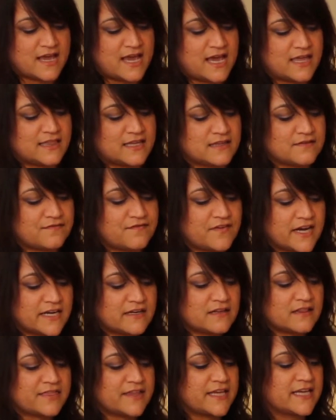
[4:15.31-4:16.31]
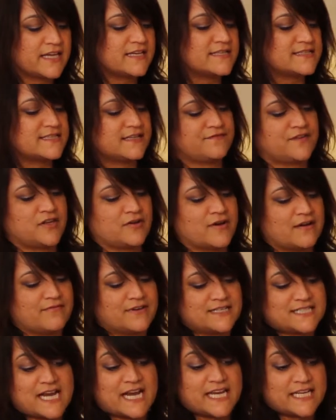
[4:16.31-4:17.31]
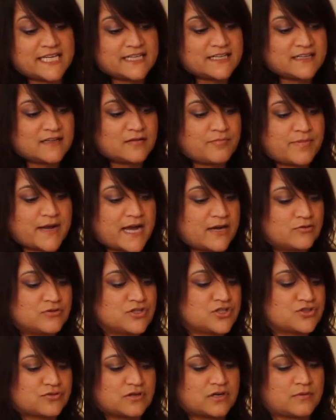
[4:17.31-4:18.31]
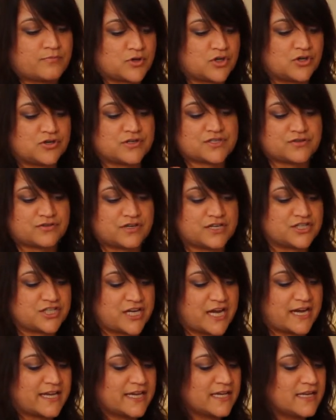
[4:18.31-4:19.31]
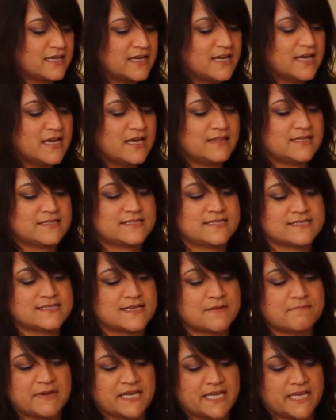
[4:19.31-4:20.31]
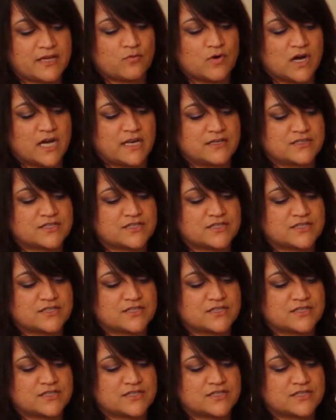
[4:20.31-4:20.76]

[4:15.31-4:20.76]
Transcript: And then the final thing is if you have a tiny little pouch or a purse or a jacket, this is a mini one.